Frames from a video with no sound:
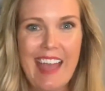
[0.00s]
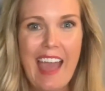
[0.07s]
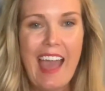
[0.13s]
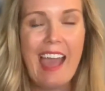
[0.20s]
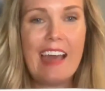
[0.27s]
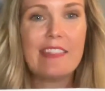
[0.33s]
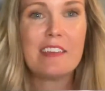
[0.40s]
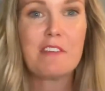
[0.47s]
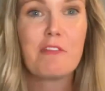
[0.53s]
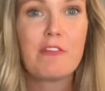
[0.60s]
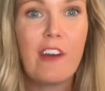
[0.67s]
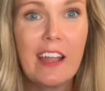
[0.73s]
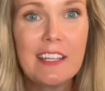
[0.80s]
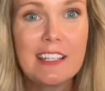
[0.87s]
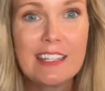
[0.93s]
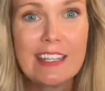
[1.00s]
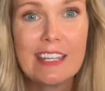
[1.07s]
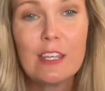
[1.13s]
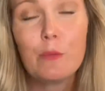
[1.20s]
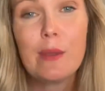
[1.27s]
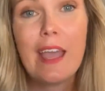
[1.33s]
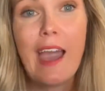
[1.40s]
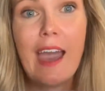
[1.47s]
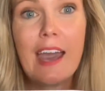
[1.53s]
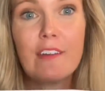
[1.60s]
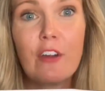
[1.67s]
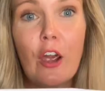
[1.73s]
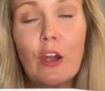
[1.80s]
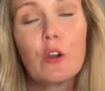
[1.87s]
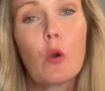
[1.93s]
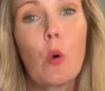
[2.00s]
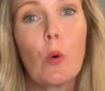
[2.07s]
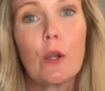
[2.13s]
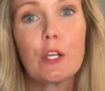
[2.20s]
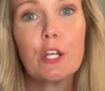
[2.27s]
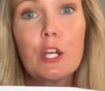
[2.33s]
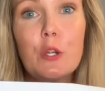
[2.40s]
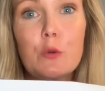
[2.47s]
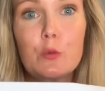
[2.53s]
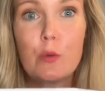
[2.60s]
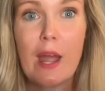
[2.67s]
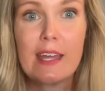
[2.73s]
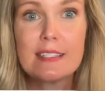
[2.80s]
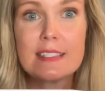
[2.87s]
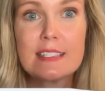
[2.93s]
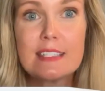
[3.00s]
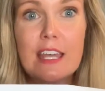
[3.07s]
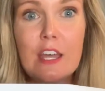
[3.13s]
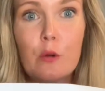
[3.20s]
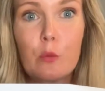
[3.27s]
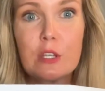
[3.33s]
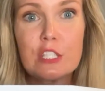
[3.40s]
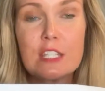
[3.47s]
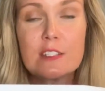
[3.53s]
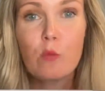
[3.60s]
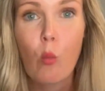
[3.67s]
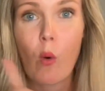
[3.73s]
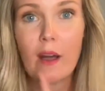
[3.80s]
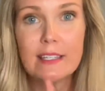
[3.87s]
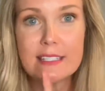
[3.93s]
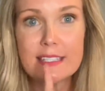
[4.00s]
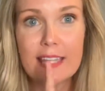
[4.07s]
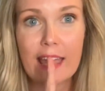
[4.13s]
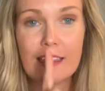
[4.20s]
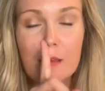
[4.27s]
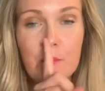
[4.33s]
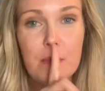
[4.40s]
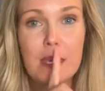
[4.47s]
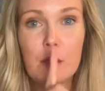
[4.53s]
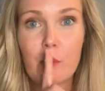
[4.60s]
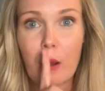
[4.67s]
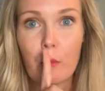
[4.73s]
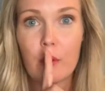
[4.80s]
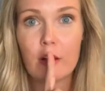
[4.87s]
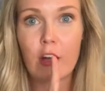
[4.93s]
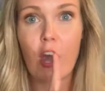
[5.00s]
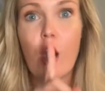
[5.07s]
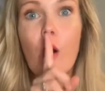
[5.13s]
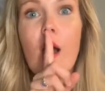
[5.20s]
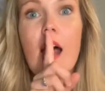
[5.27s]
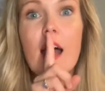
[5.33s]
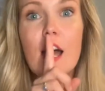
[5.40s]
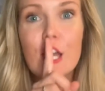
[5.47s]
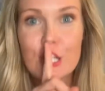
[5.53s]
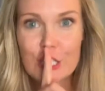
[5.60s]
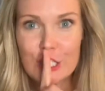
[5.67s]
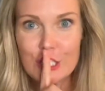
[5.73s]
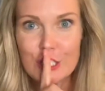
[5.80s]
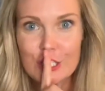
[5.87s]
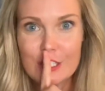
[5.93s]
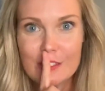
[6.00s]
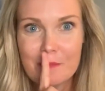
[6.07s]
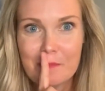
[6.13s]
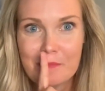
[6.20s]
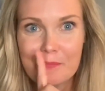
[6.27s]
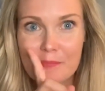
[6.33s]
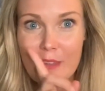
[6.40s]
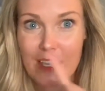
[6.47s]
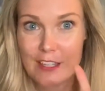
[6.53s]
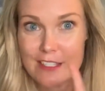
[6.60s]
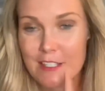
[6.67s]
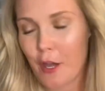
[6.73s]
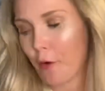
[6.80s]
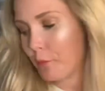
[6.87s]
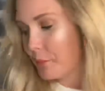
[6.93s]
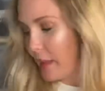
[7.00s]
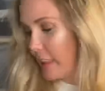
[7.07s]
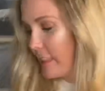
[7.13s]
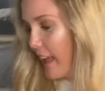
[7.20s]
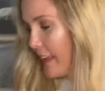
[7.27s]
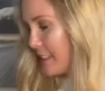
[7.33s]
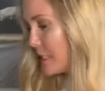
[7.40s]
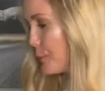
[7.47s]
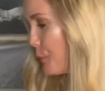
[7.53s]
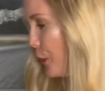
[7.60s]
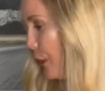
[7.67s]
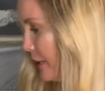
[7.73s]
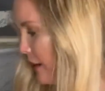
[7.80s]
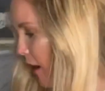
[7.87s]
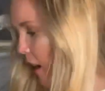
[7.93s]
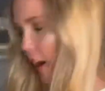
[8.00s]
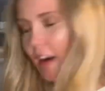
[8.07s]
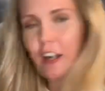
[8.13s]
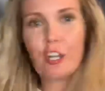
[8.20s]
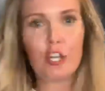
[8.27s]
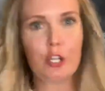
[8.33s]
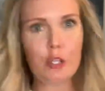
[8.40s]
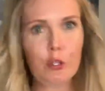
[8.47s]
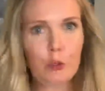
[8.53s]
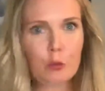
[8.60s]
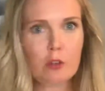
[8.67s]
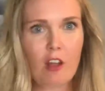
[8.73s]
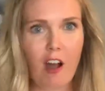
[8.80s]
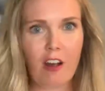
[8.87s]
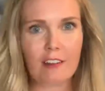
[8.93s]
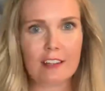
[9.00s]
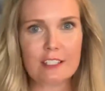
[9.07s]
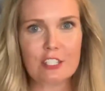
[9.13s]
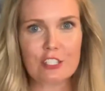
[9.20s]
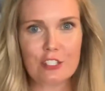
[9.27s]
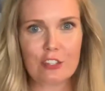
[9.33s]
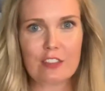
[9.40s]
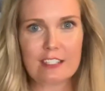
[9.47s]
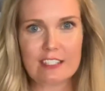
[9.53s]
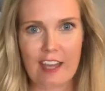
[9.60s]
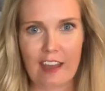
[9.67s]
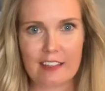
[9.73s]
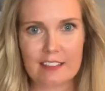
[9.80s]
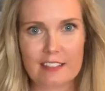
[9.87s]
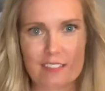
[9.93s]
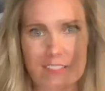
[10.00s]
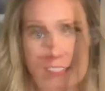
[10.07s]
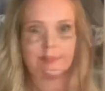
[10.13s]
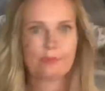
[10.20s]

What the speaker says: And then finally, we have our quarter rest, which is one silent beat where we'll go shh. So let's put our new knowledge to the test.